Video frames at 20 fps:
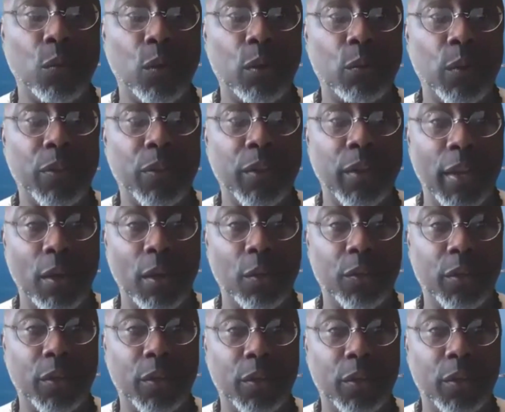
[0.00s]
work within the
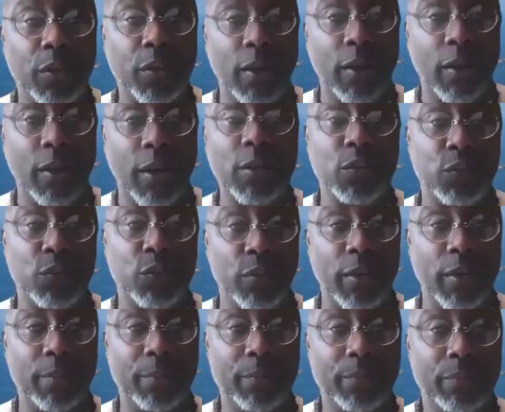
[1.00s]
healthcare
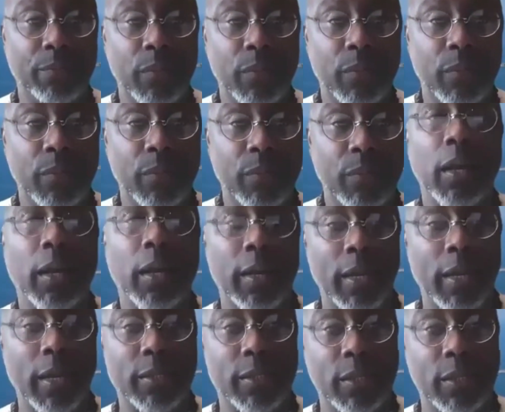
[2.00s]
industry,
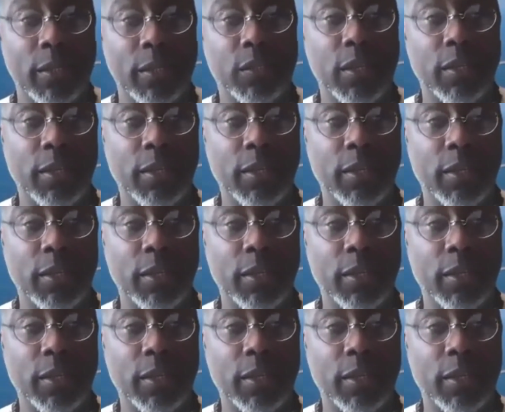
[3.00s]
again, such as